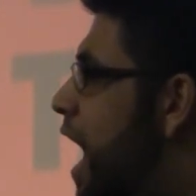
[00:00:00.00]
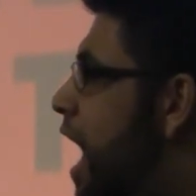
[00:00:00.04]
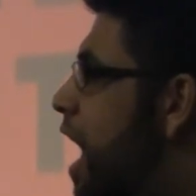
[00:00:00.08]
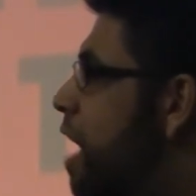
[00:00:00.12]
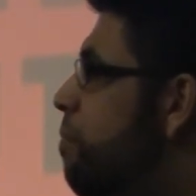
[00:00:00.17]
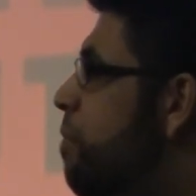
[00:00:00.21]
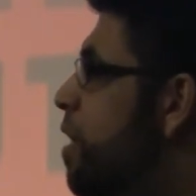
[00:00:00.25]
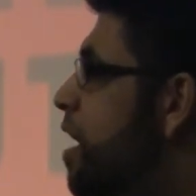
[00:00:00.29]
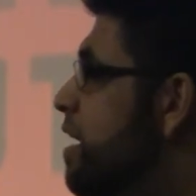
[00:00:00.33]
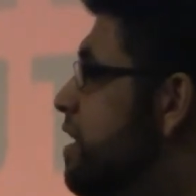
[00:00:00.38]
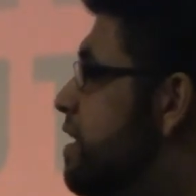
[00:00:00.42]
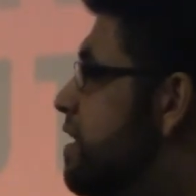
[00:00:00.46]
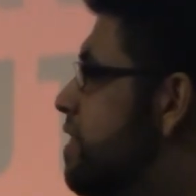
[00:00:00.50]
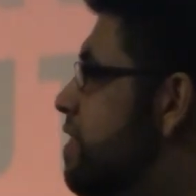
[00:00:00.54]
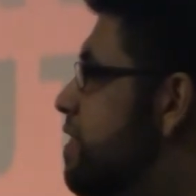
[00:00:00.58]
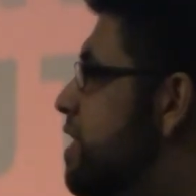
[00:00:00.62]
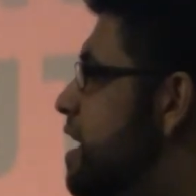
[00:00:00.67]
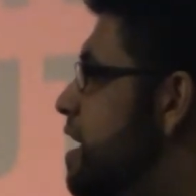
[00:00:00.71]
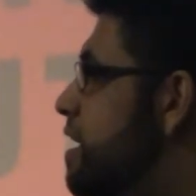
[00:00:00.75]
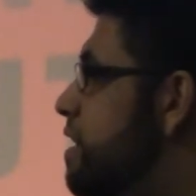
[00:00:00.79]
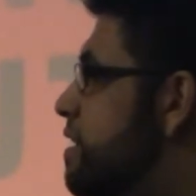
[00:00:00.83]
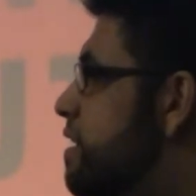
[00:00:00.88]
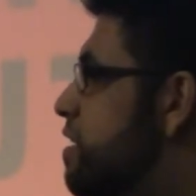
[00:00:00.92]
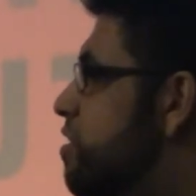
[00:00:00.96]
Amongst
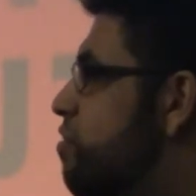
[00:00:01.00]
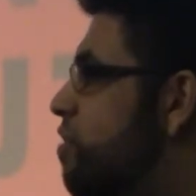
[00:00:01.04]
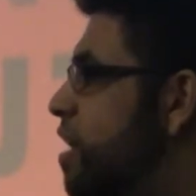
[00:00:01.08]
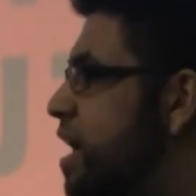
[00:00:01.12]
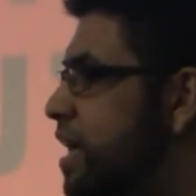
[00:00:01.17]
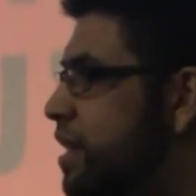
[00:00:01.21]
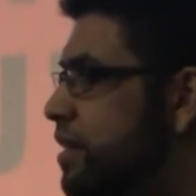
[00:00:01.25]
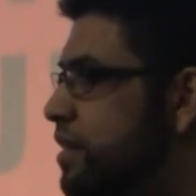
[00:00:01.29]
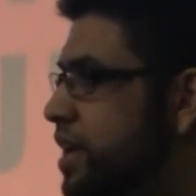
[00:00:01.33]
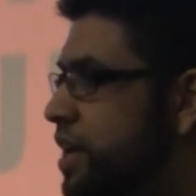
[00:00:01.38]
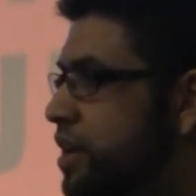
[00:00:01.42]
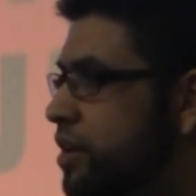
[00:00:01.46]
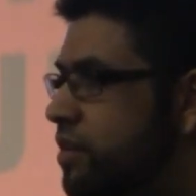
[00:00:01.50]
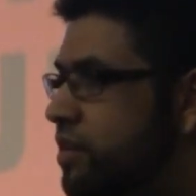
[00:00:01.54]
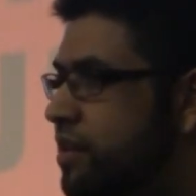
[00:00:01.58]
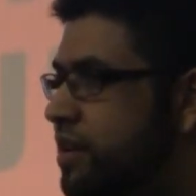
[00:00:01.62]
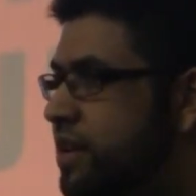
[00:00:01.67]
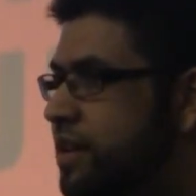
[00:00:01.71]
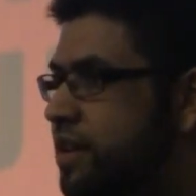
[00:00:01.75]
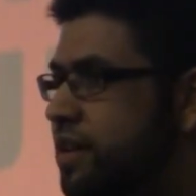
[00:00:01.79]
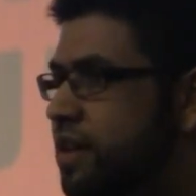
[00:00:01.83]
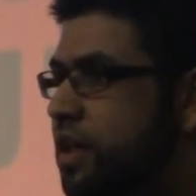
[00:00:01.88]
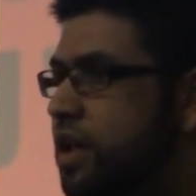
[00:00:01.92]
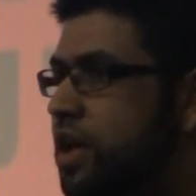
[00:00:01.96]
these great
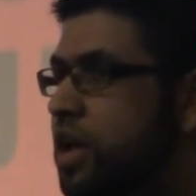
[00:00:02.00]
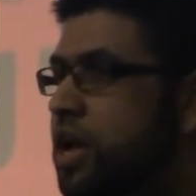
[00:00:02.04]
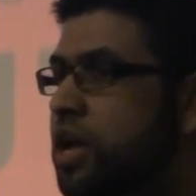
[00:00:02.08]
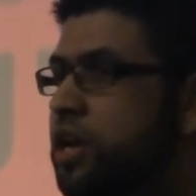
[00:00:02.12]
leaders,